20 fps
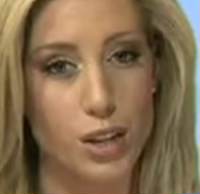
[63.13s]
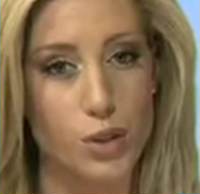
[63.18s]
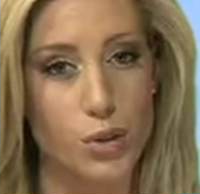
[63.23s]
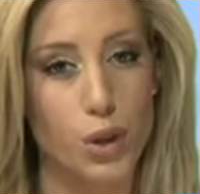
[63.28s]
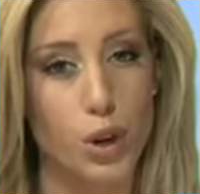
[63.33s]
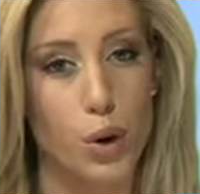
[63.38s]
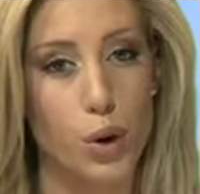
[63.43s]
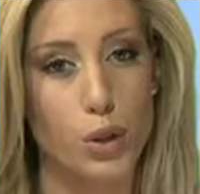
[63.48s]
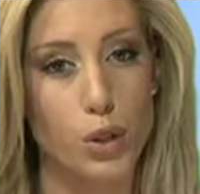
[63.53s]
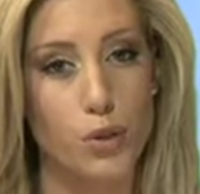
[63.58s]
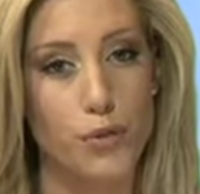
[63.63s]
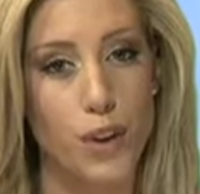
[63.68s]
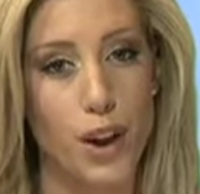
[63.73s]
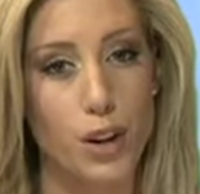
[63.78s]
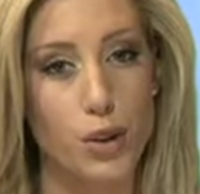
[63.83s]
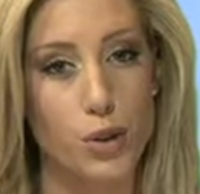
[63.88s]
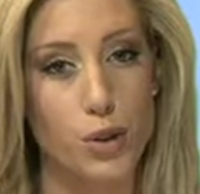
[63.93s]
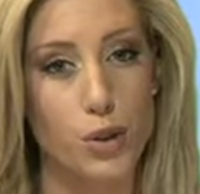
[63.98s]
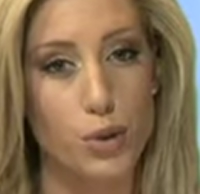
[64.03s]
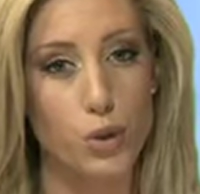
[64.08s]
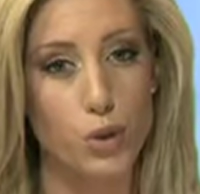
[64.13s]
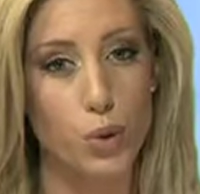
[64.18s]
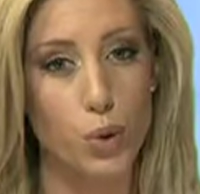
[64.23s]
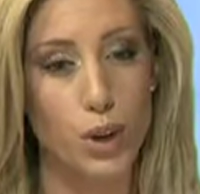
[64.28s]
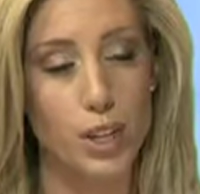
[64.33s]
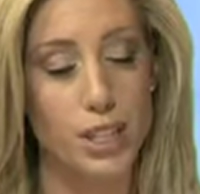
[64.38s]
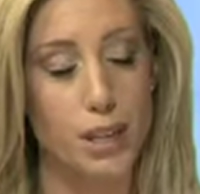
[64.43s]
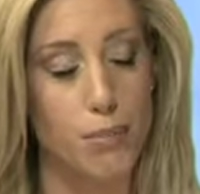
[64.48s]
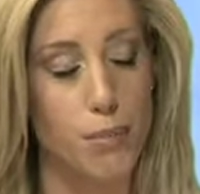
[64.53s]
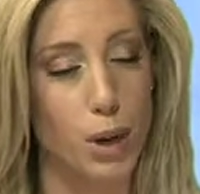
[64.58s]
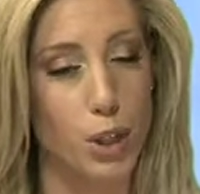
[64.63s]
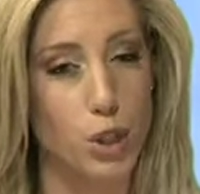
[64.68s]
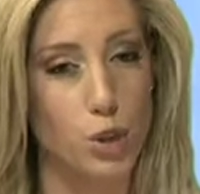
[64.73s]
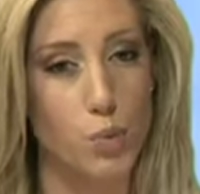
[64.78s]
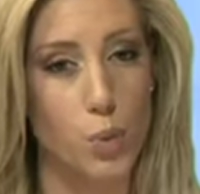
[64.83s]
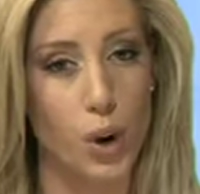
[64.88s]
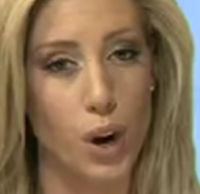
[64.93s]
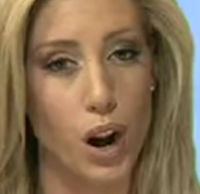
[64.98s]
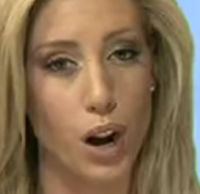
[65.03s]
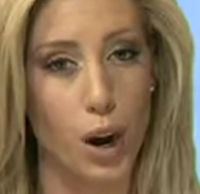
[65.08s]
You can also find news stories and much
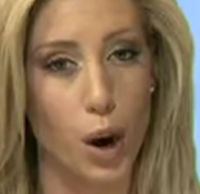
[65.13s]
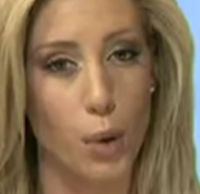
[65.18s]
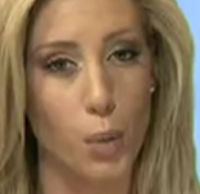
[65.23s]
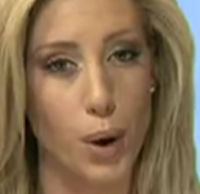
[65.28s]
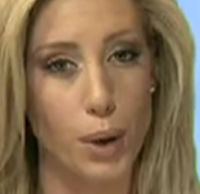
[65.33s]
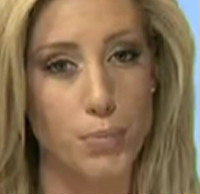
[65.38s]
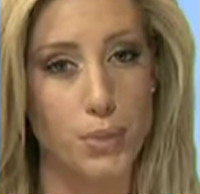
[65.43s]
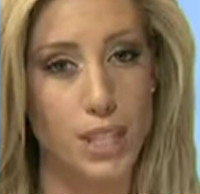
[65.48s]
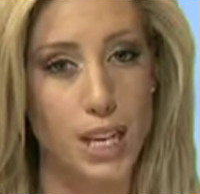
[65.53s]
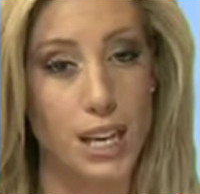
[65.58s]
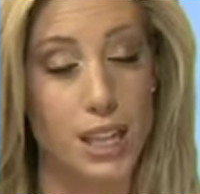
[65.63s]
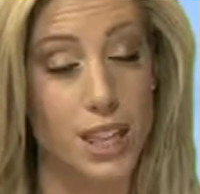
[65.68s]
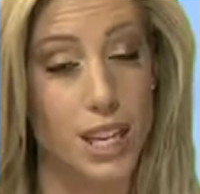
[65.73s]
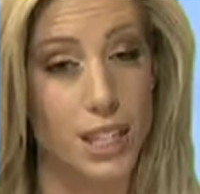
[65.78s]
more on our website.